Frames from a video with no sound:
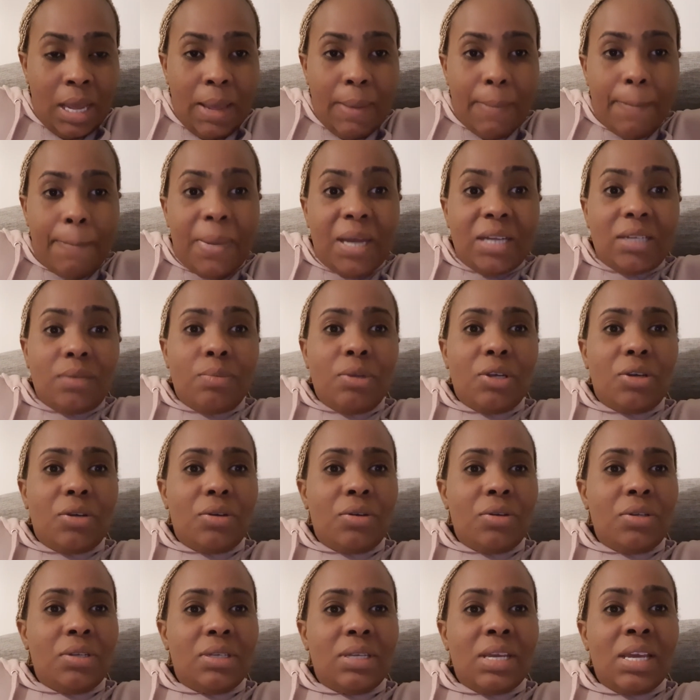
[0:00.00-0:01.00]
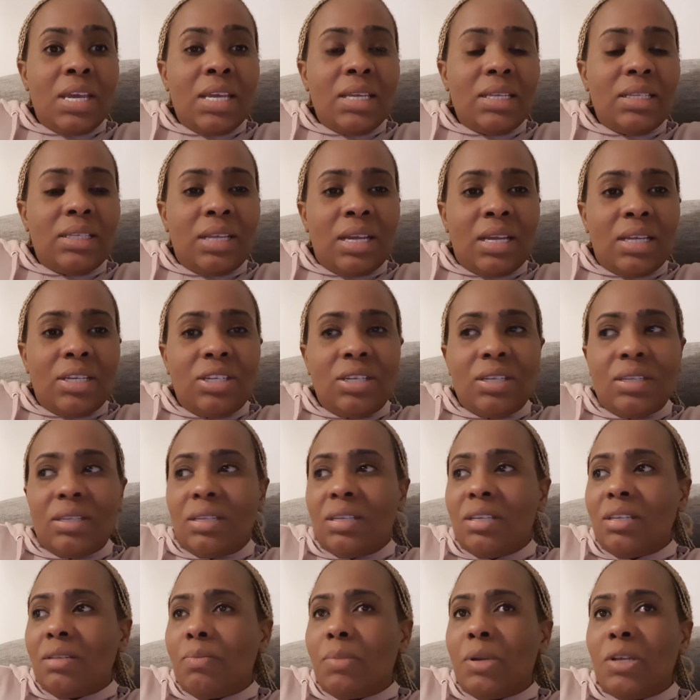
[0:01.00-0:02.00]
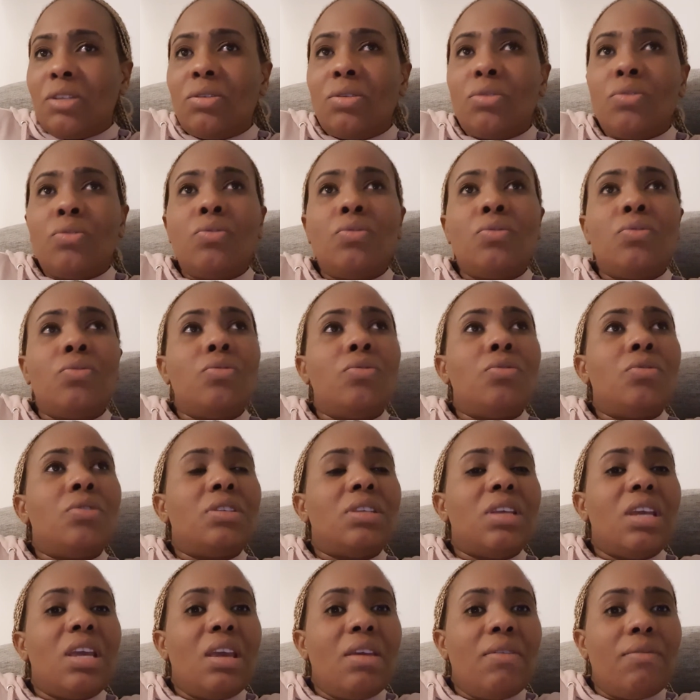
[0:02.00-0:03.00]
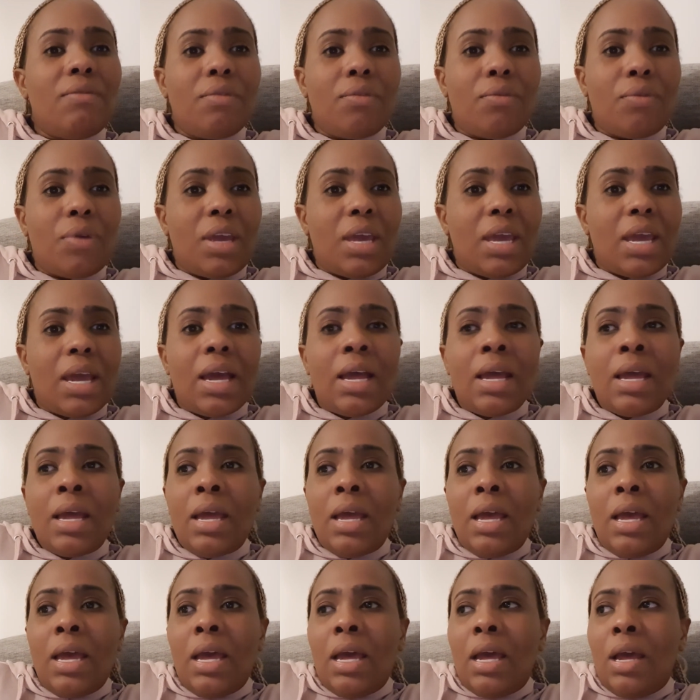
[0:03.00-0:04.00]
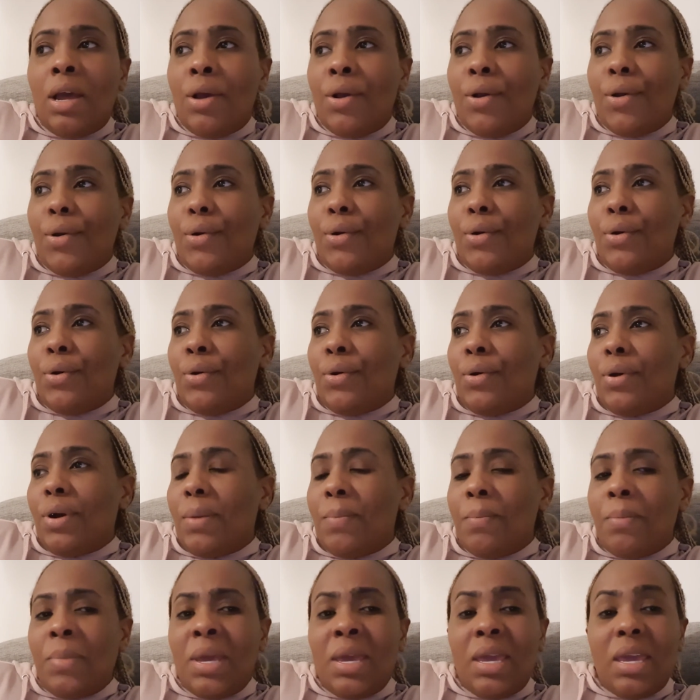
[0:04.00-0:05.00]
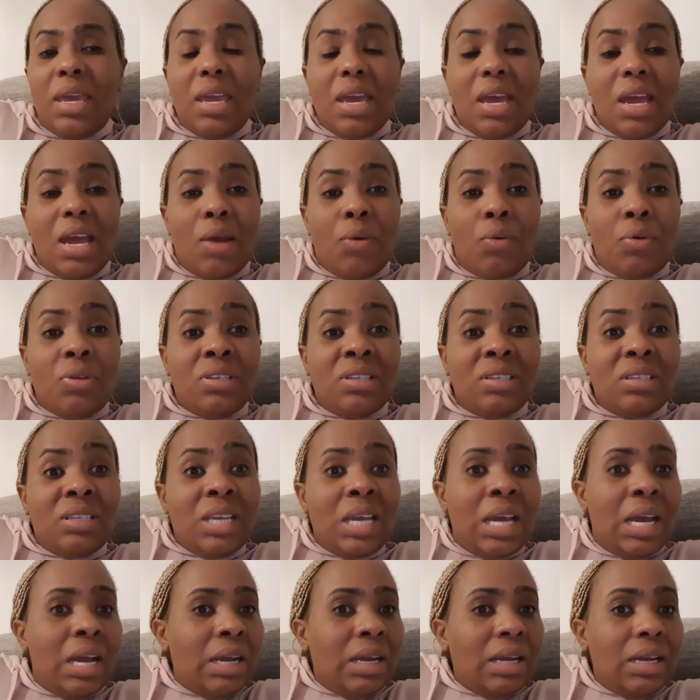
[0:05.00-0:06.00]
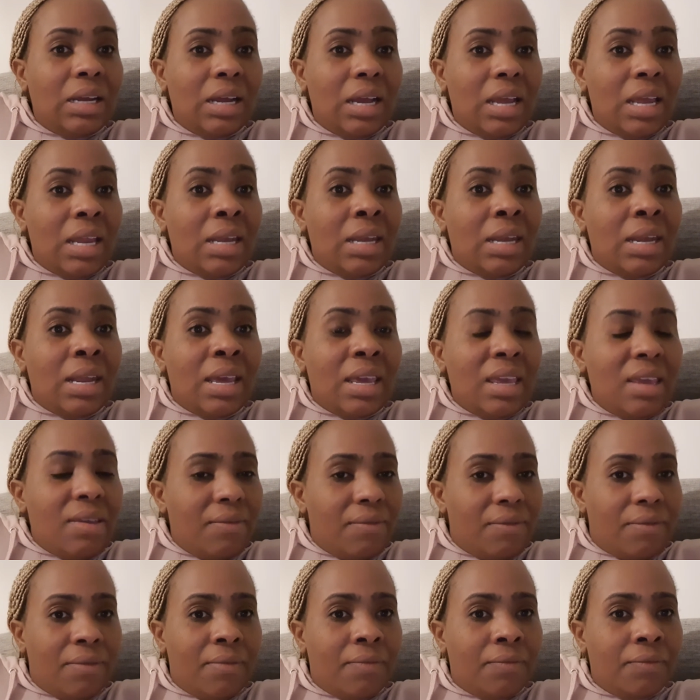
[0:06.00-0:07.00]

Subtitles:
But because Esther, she's this person who goes everywhere, or me, I was young and naive.